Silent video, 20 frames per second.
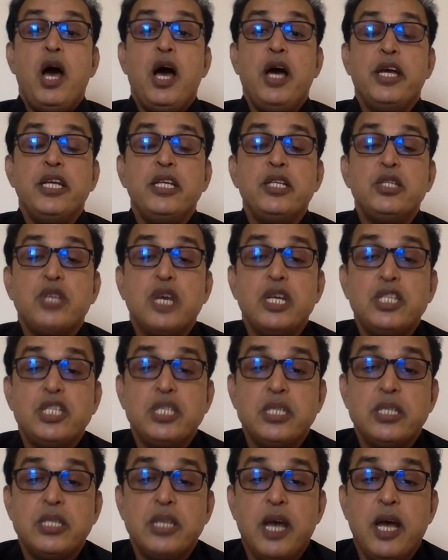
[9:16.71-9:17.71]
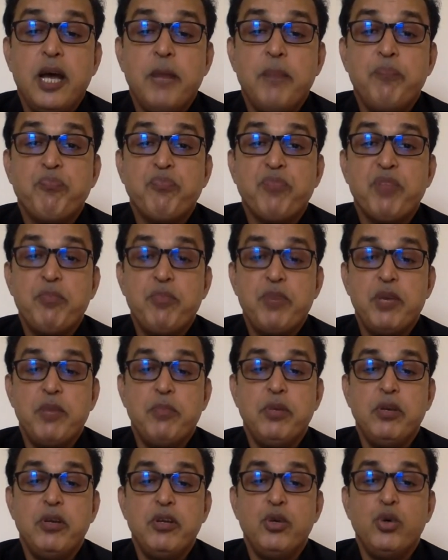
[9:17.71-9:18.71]
in such
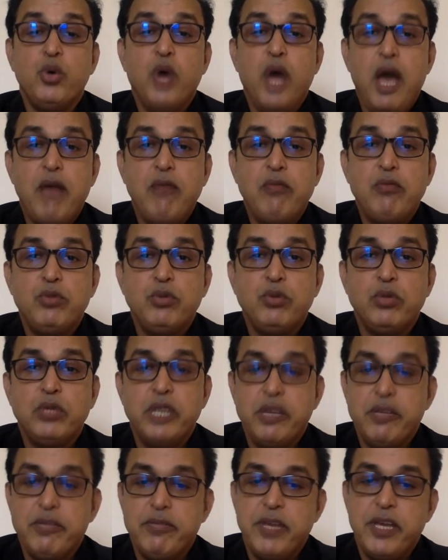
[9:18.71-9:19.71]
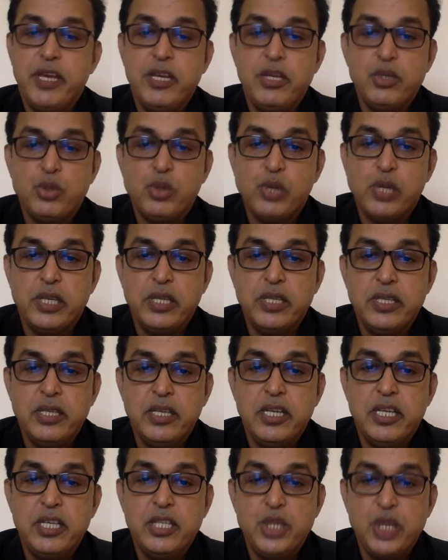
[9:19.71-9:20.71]
people, you have to give insulin
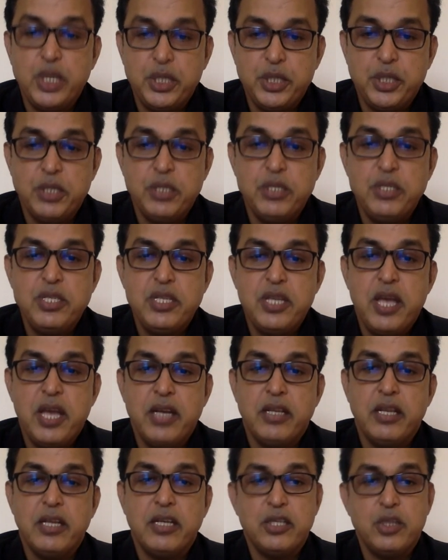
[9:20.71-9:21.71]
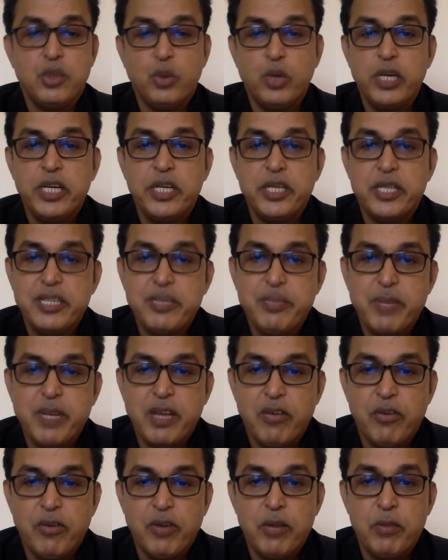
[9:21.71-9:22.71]
injections, and that is the only treatment
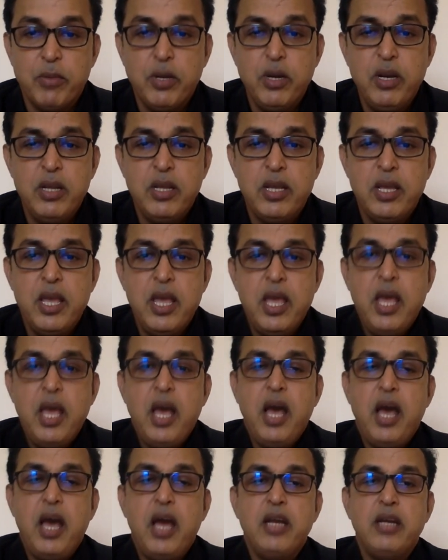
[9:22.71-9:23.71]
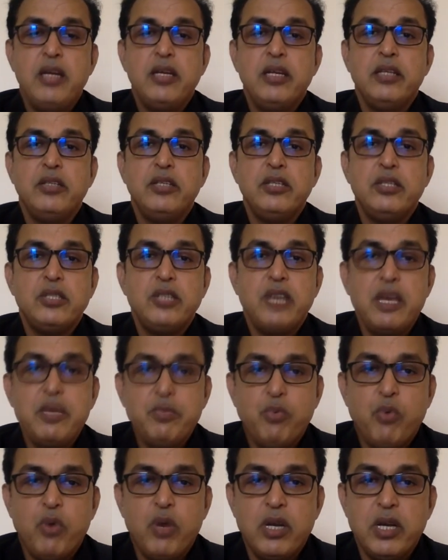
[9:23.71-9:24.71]
available. And this type
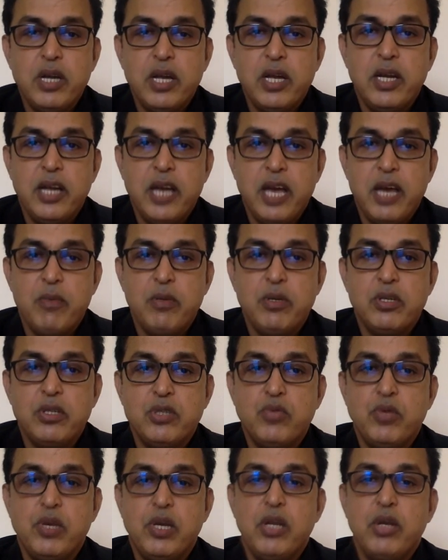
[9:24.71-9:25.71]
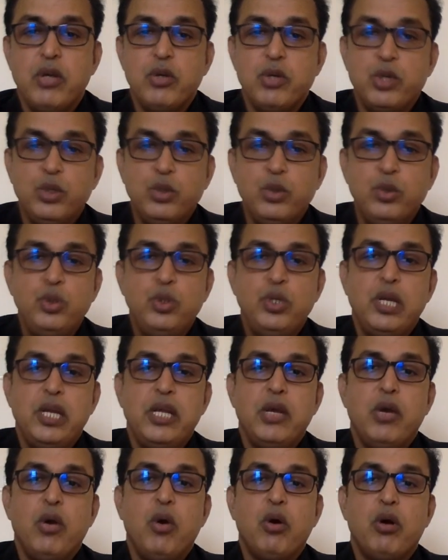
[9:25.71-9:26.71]
1 diabetes will
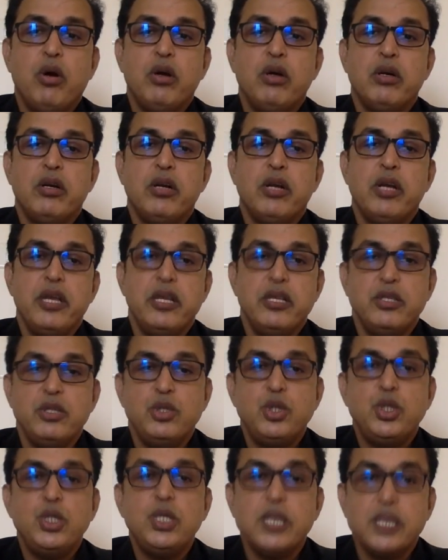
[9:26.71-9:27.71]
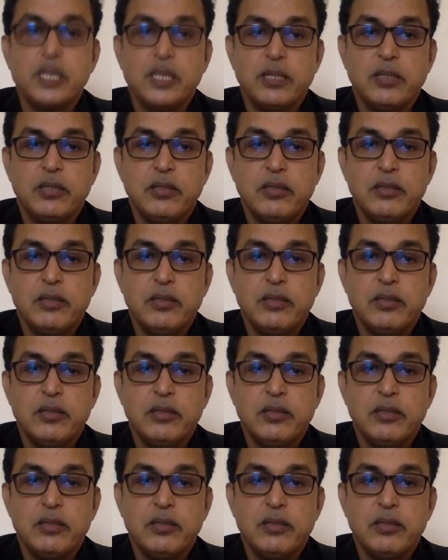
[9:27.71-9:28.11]
usually occur in children.